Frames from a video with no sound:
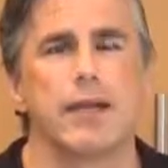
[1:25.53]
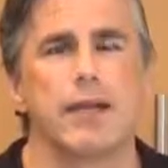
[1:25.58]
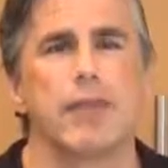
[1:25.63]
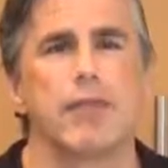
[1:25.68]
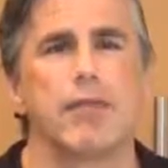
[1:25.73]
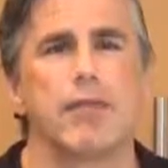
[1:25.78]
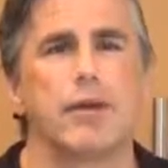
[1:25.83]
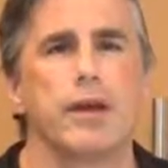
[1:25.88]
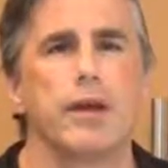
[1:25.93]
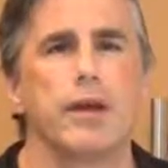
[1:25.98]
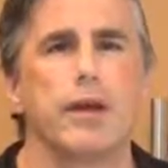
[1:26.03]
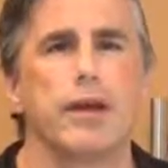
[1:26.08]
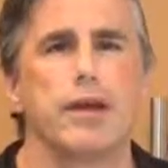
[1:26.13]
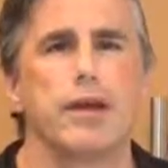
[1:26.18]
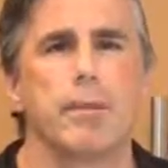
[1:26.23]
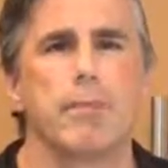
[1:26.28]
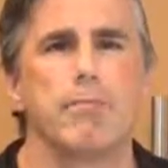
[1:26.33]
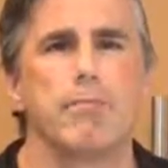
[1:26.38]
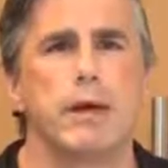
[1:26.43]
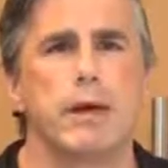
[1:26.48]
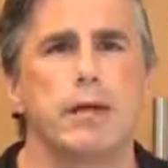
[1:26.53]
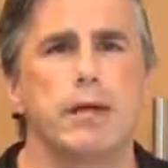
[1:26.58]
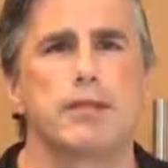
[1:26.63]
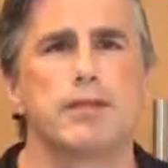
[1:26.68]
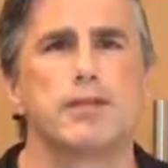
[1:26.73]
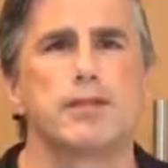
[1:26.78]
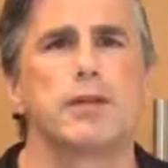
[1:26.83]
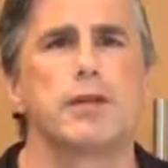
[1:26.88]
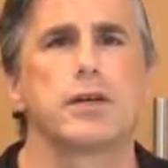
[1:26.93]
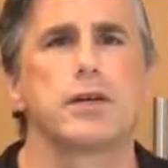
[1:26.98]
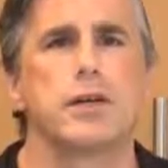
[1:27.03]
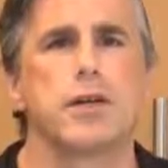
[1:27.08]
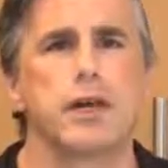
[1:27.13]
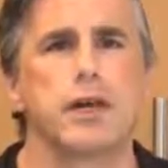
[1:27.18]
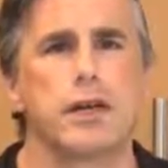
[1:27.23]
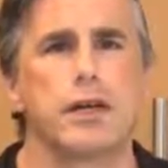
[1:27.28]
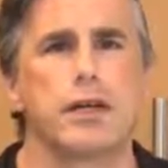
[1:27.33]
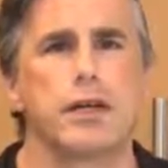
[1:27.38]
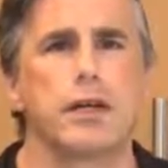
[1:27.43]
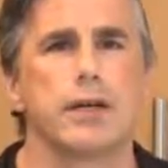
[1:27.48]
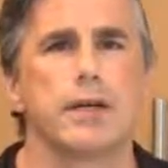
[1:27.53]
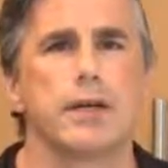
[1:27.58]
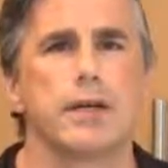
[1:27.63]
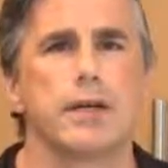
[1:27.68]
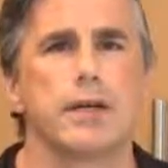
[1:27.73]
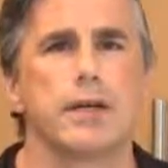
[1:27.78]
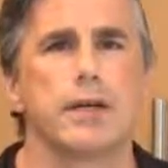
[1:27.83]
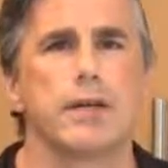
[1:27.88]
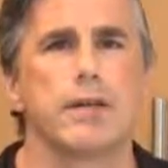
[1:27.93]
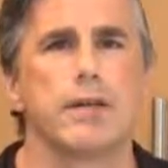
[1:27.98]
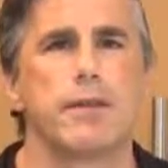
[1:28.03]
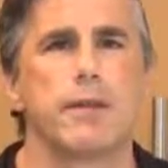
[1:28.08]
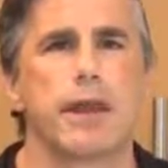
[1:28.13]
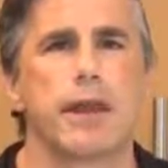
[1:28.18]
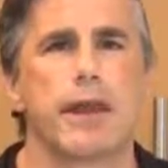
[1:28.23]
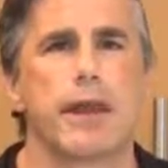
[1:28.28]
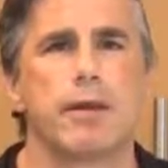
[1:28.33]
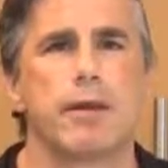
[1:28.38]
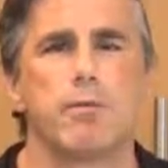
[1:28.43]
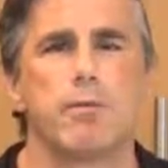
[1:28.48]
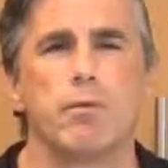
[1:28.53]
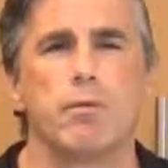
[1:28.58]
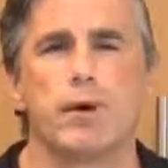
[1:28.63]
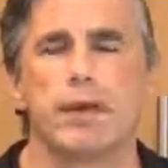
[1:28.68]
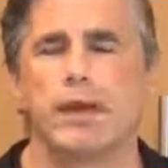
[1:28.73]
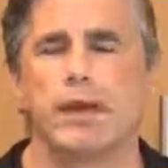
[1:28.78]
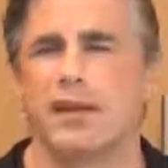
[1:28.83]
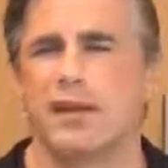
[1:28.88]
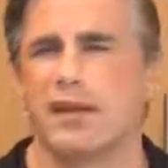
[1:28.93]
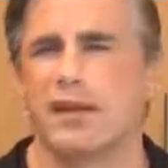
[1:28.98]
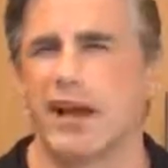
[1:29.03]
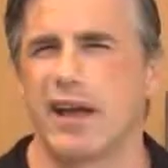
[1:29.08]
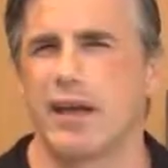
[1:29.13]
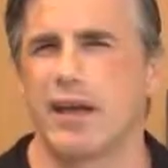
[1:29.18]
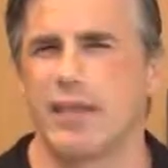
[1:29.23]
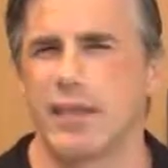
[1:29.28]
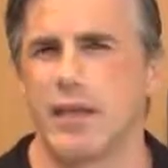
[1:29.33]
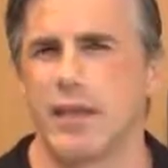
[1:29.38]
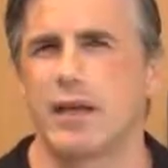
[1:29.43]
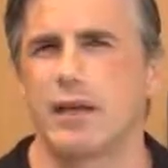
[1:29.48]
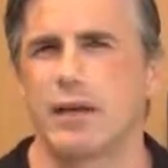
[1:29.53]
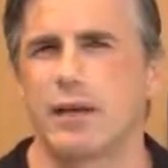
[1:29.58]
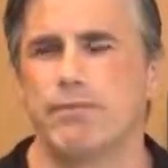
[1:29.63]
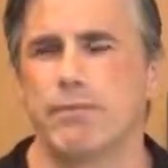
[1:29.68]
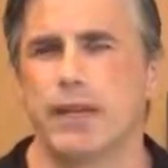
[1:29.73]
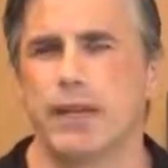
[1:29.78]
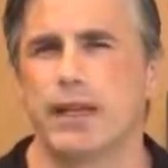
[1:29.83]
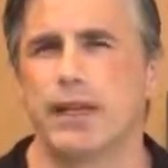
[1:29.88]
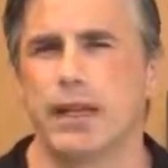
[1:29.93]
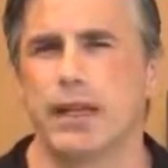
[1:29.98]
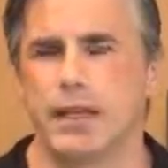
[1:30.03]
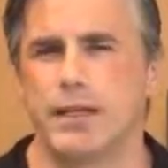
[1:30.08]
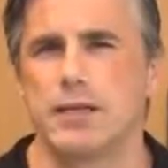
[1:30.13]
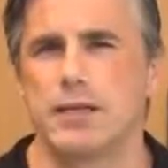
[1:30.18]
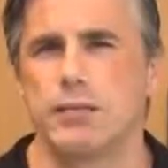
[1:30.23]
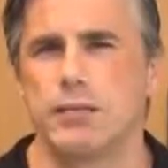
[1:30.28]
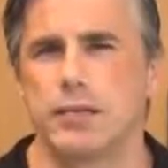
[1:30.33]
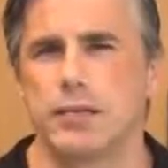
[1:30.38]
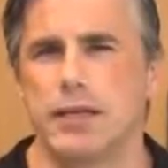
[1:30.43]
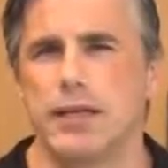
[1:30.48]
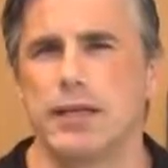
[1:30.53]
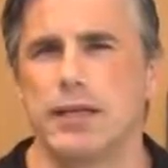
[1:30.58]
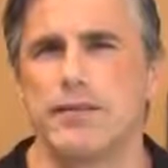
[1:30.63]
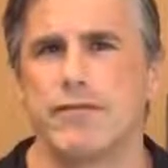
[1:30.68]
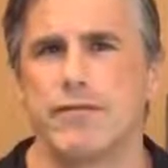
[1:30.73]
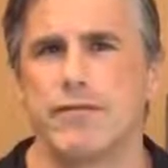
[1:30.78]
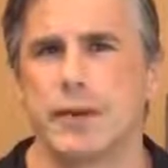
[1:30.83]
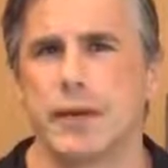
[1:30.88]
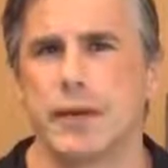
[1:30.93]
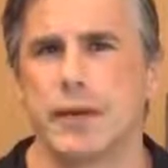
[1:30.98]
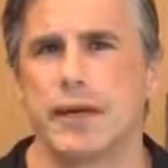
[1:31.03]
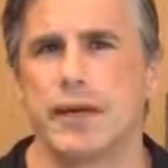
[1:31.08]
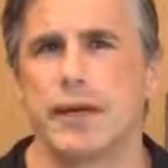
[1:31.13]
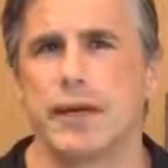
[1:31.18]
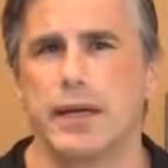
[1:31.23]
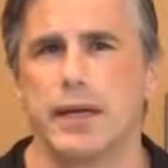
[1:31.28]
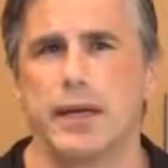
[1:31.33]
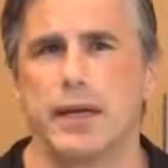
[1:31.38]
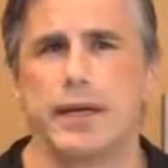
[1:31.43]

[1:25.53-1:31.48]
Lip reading: 3 months earlier than we, I think, have been led to believe by